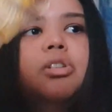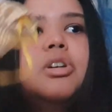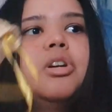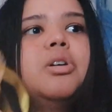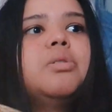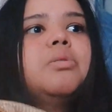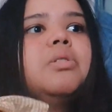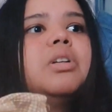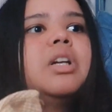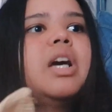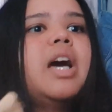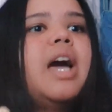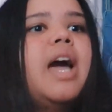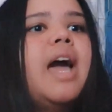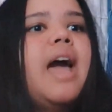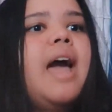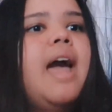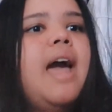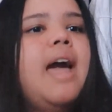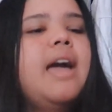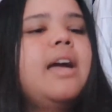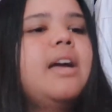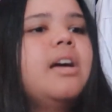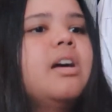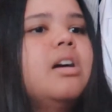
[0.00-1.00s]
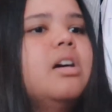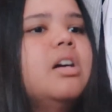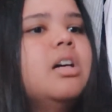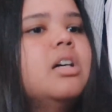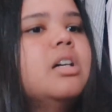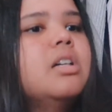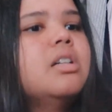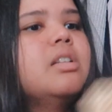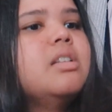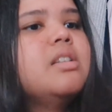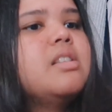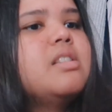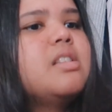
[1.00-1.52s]
go on a
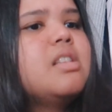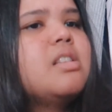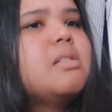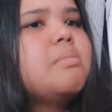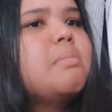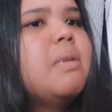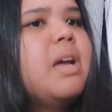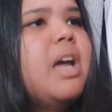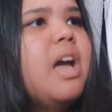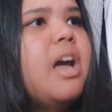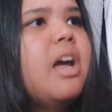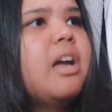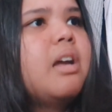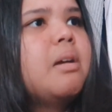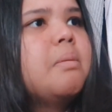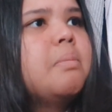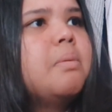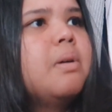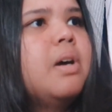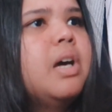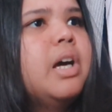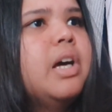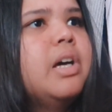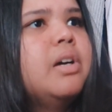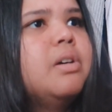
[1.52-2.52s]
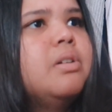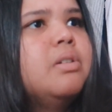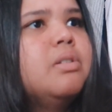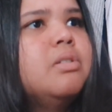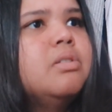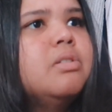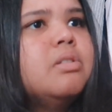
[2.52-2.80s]
hanger. Is this my hanger pile?